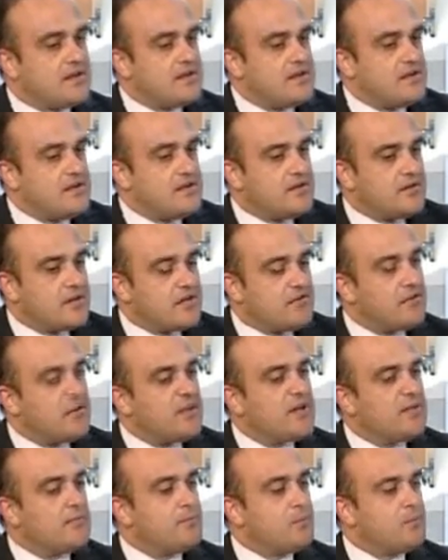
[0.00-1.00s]
There
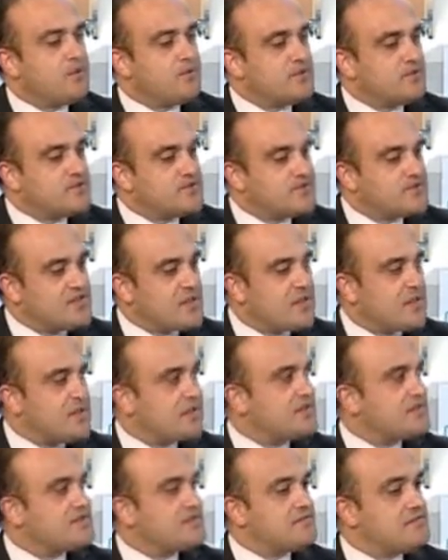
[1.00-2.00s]
have been important
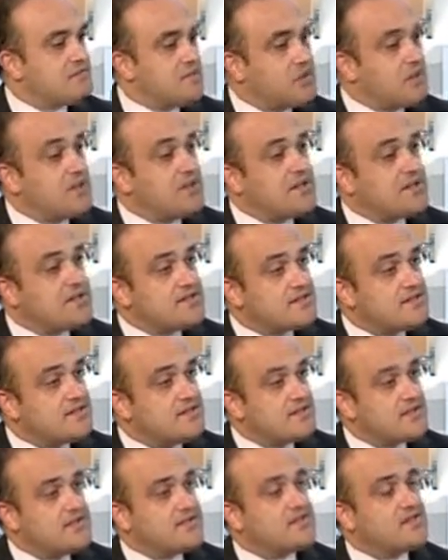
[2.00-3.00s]
signs. In
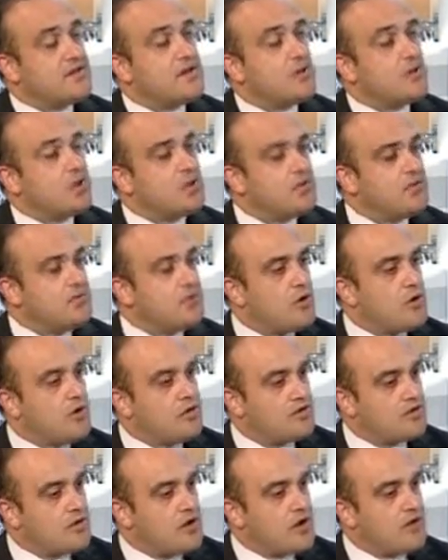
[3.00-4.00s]
Italy, there is now a new
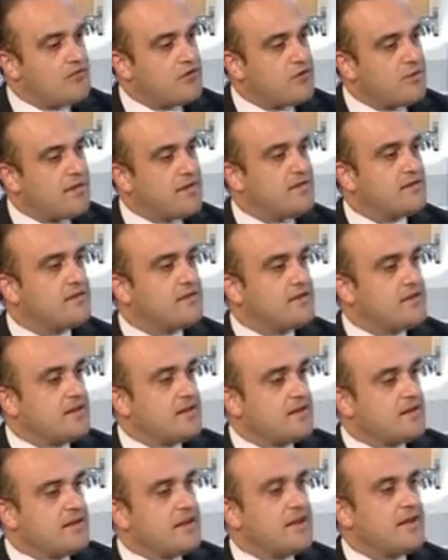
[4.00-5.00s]
government
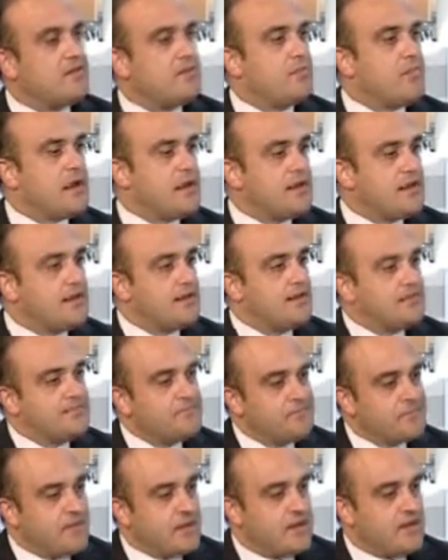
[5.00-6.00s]
led by,
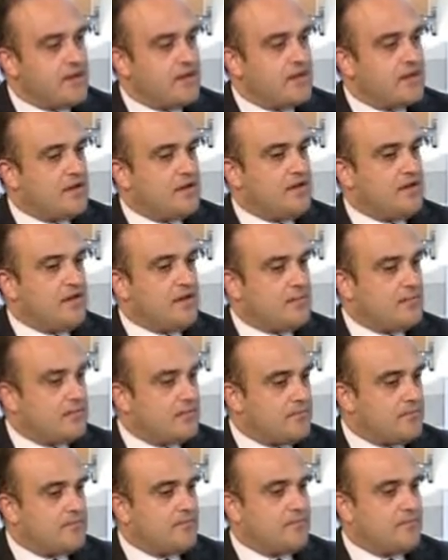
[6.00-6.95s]
a